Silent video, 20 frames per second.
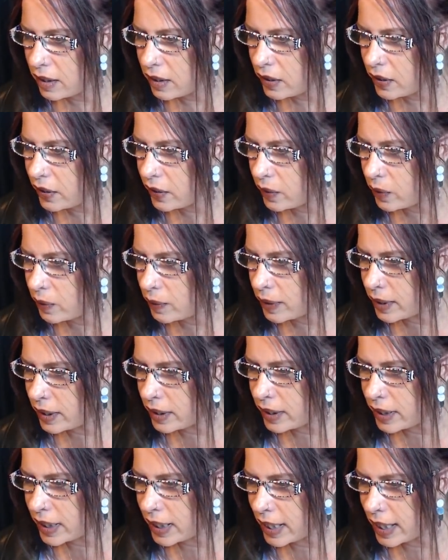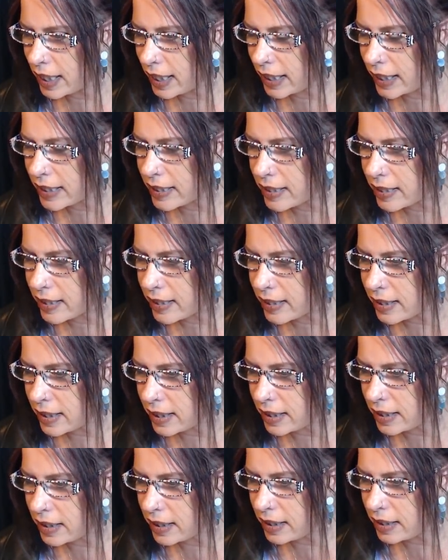No one that I can
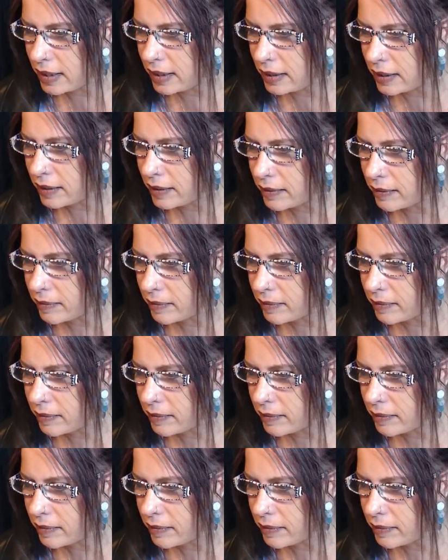see.